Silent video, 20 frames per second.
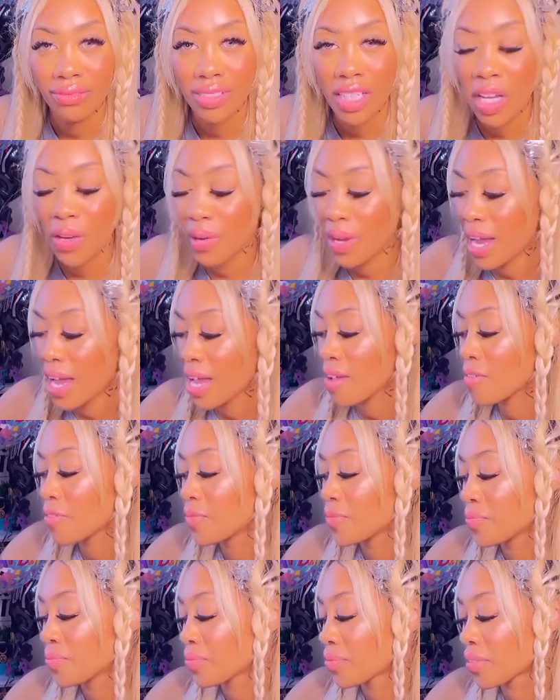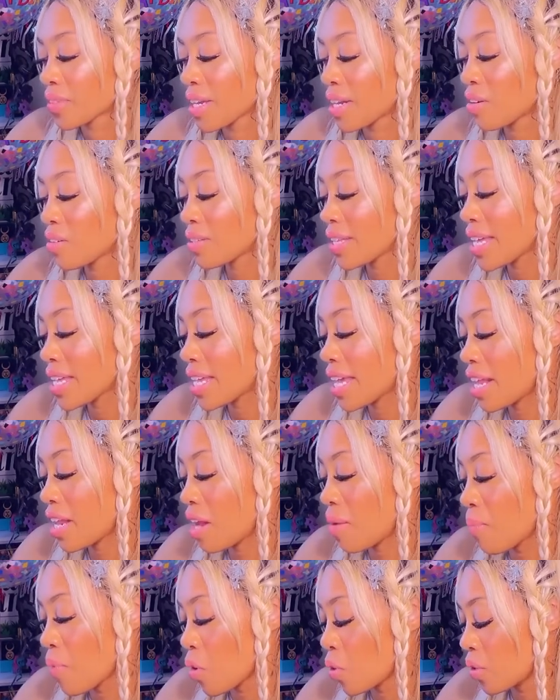Okay? I don't like
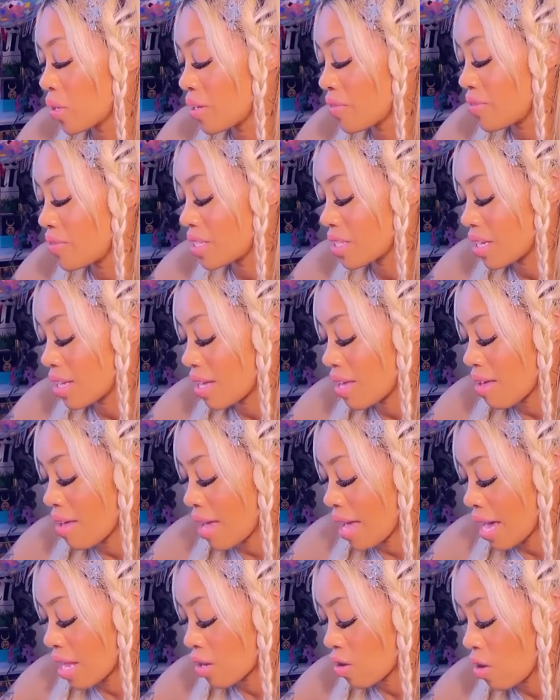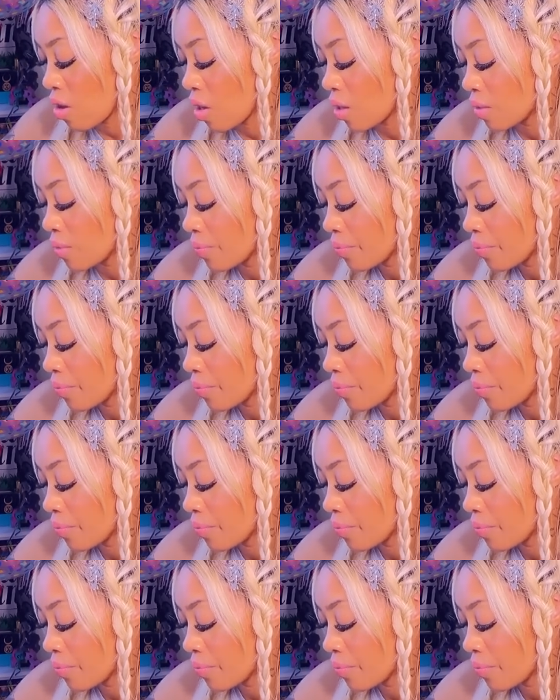hidden motives at all.